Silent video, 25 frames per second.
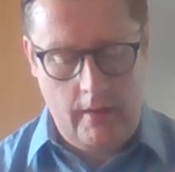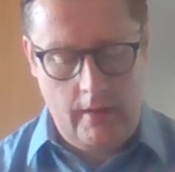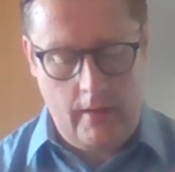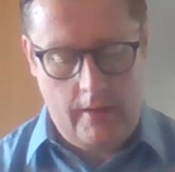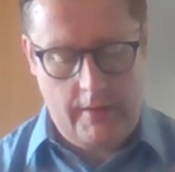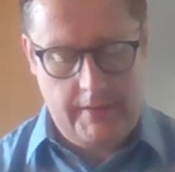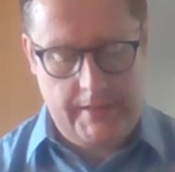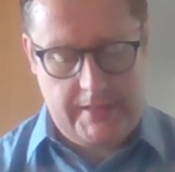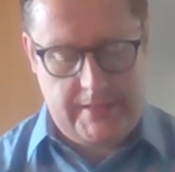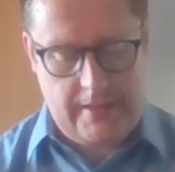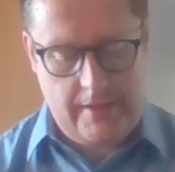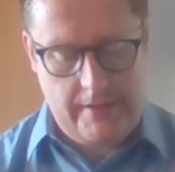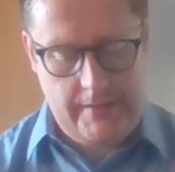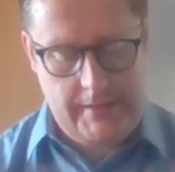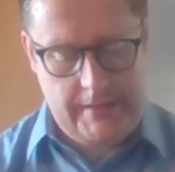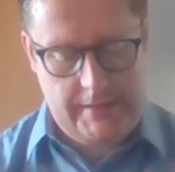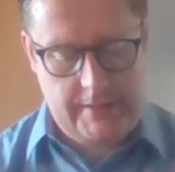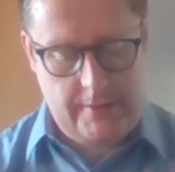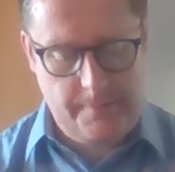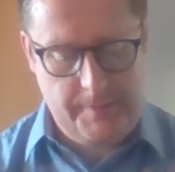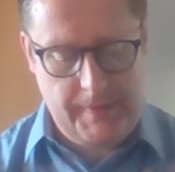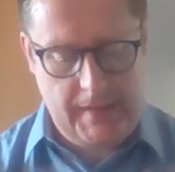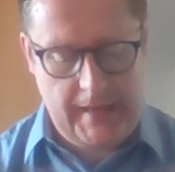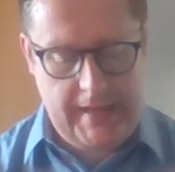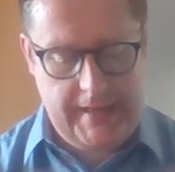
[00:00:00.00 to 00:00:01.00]
On his own
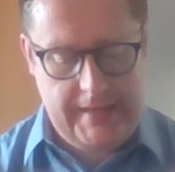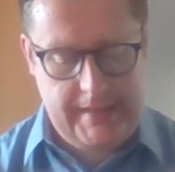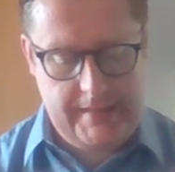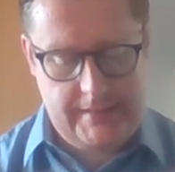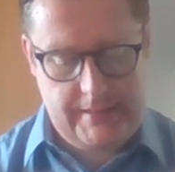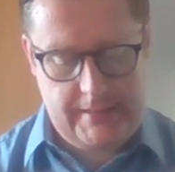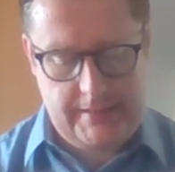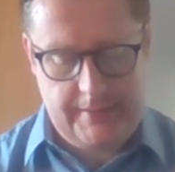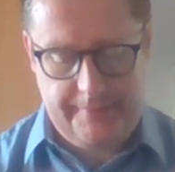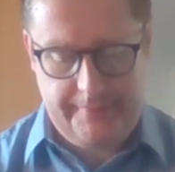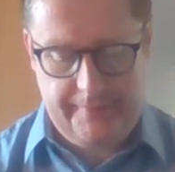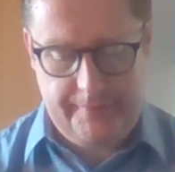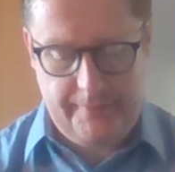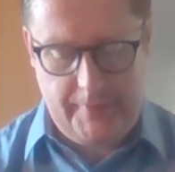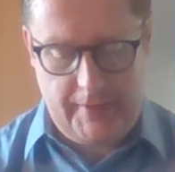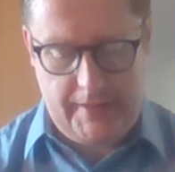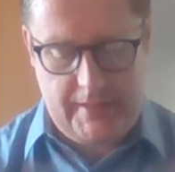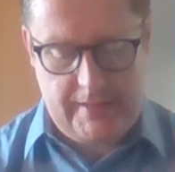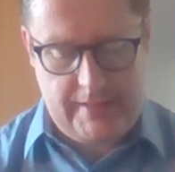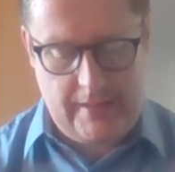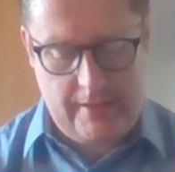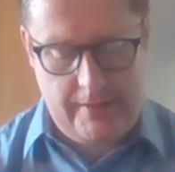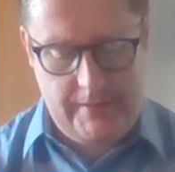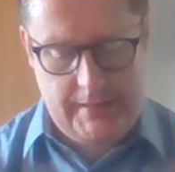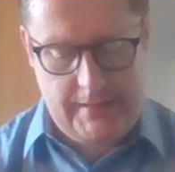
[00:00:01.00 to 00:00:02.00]
little plate, with
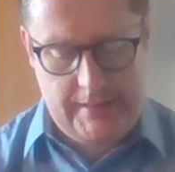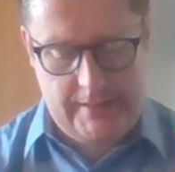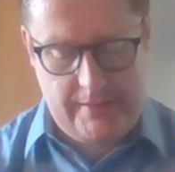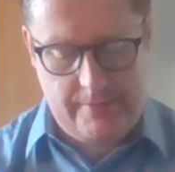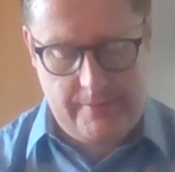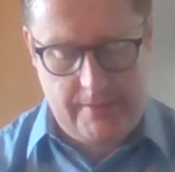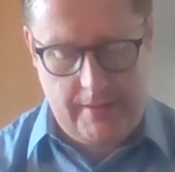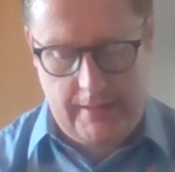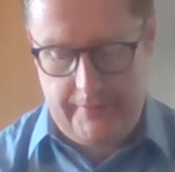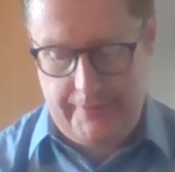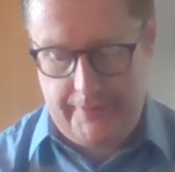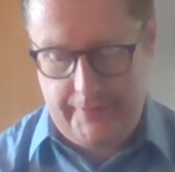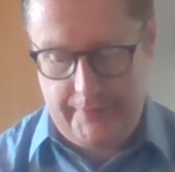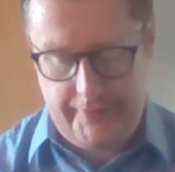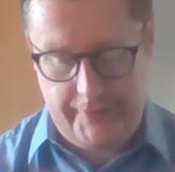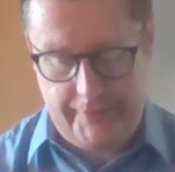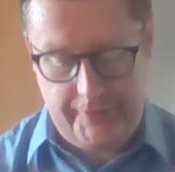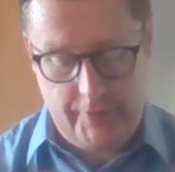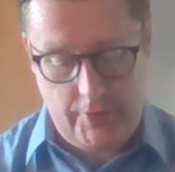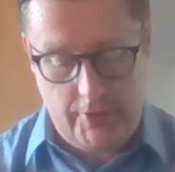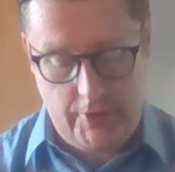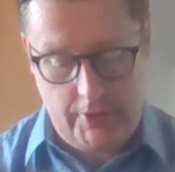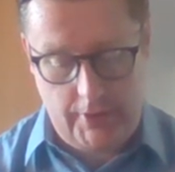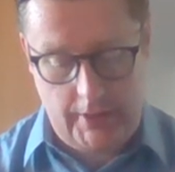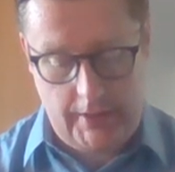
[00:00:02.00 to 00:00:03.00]
his own little knife and
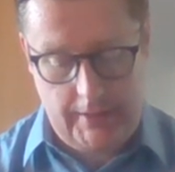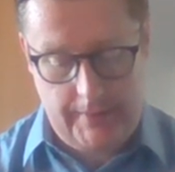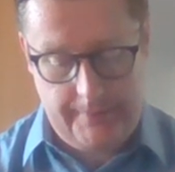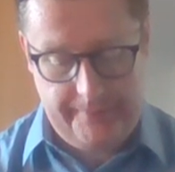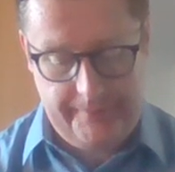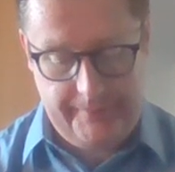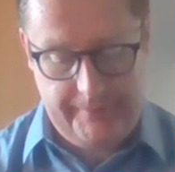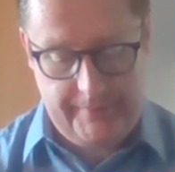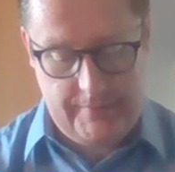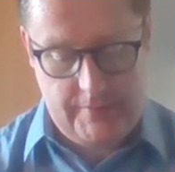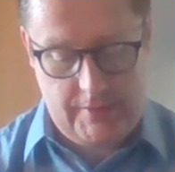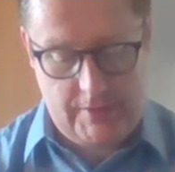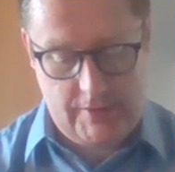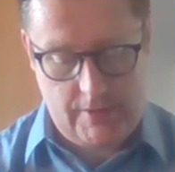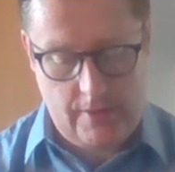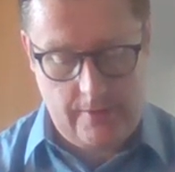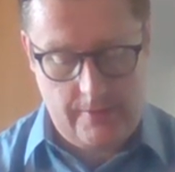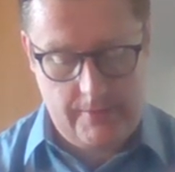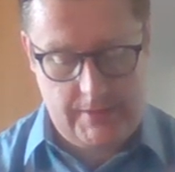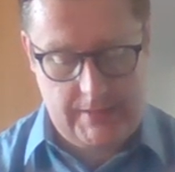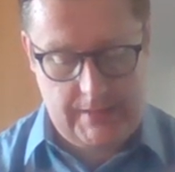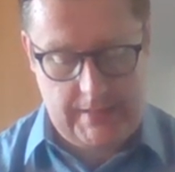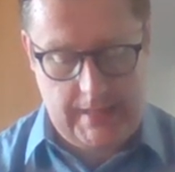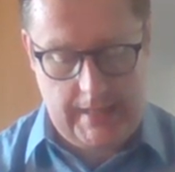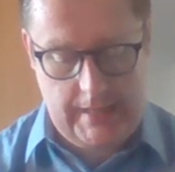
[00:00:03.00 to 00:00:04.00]
fork,
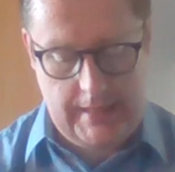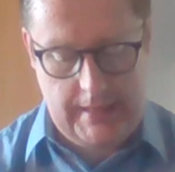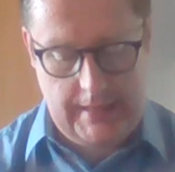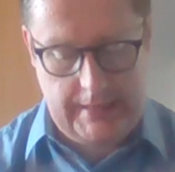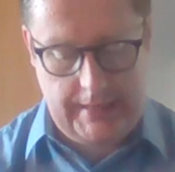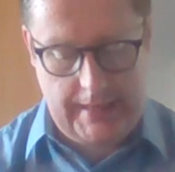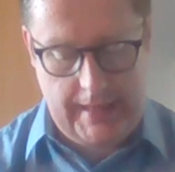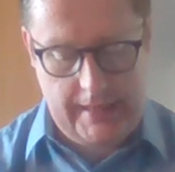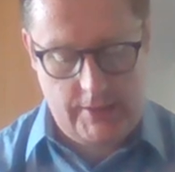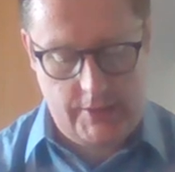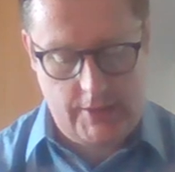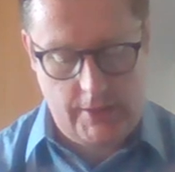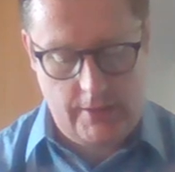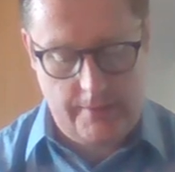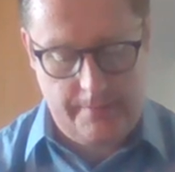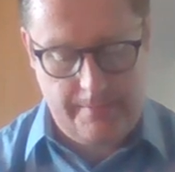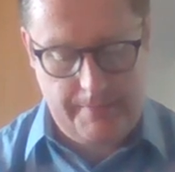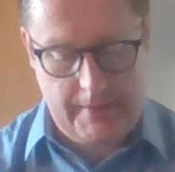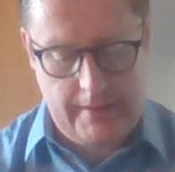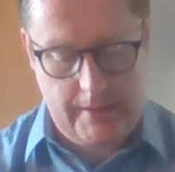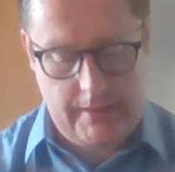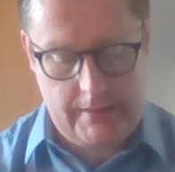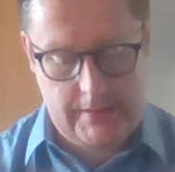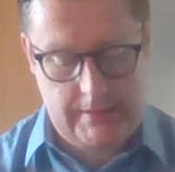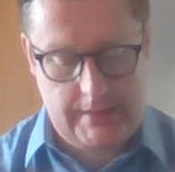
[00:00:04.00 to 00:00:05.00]
salt cellar, ketchup
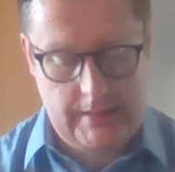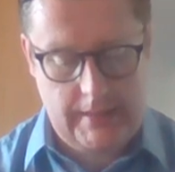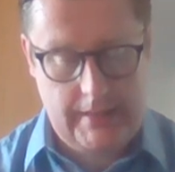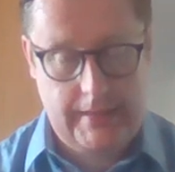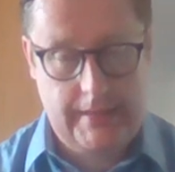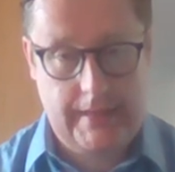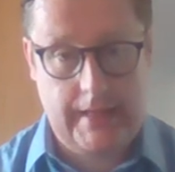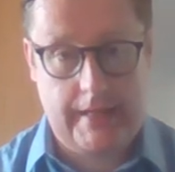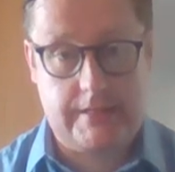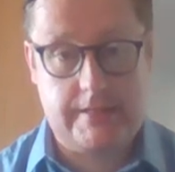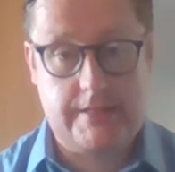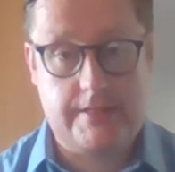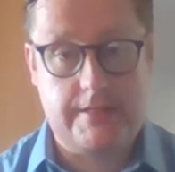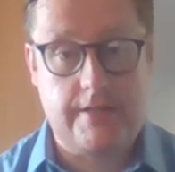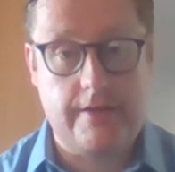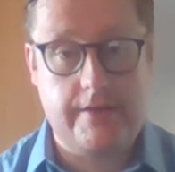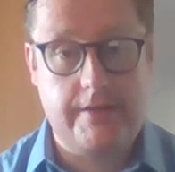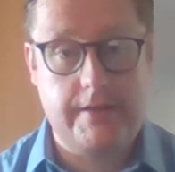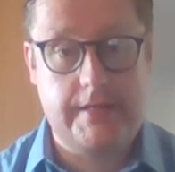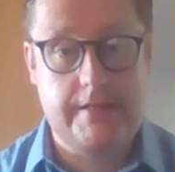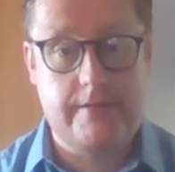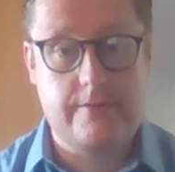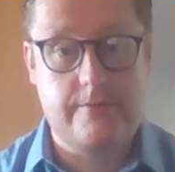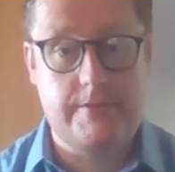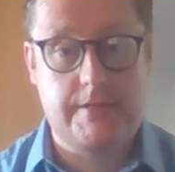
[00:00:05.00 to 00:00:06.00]
pot, at his
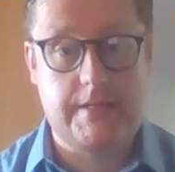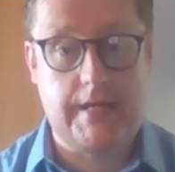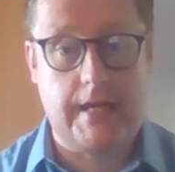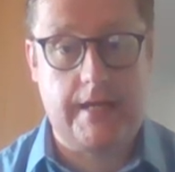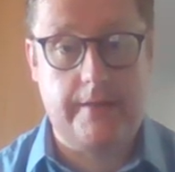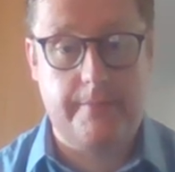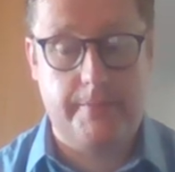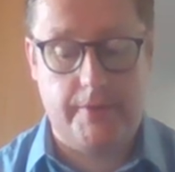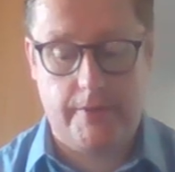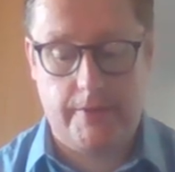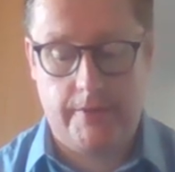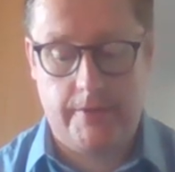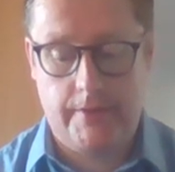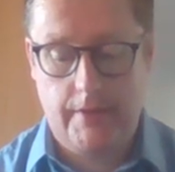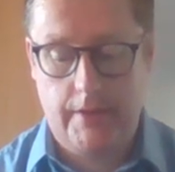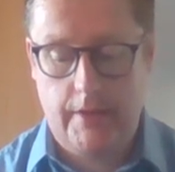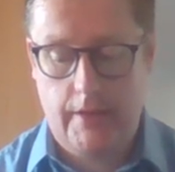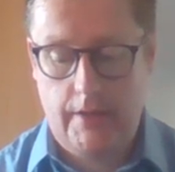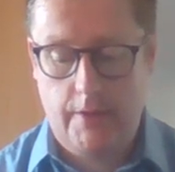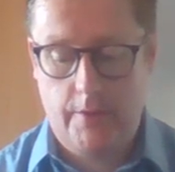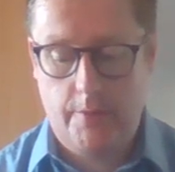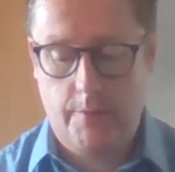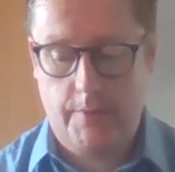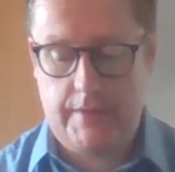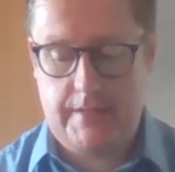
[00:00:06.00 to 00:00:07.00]
own little table,
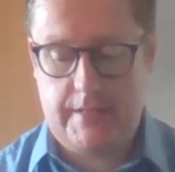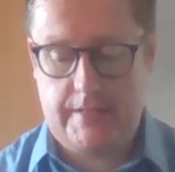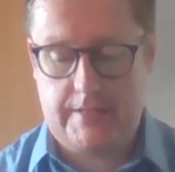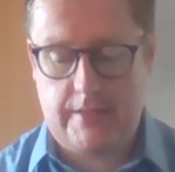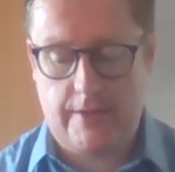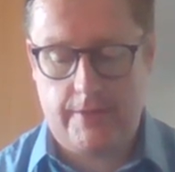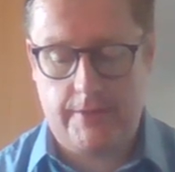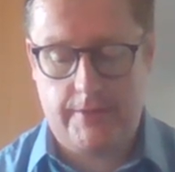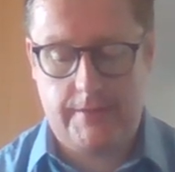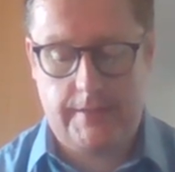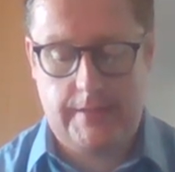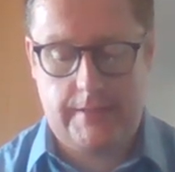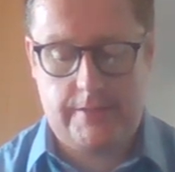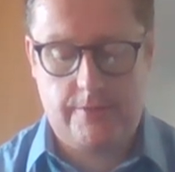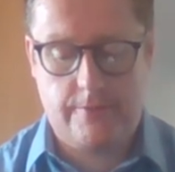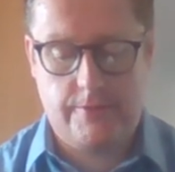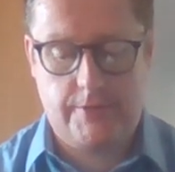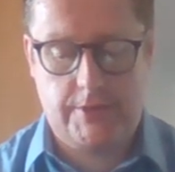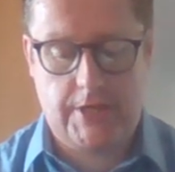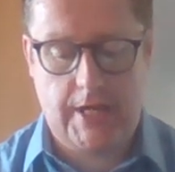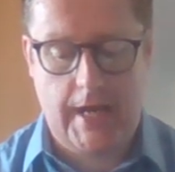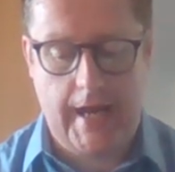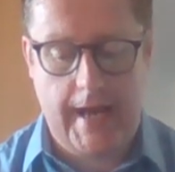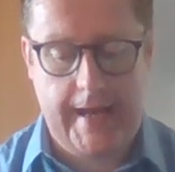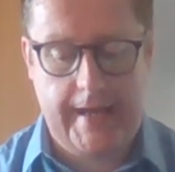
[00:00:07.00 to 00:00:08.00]
with his own little
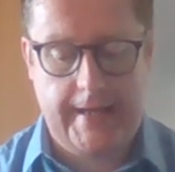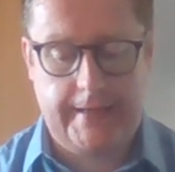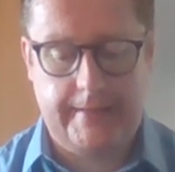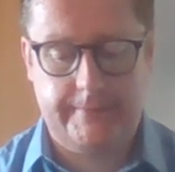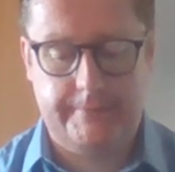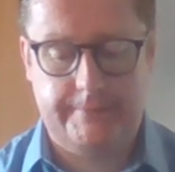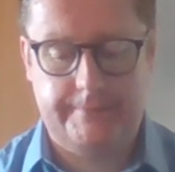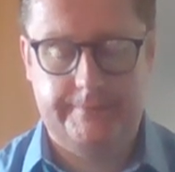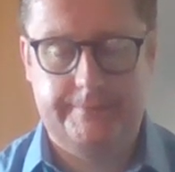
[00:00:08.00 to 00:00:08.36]
chair.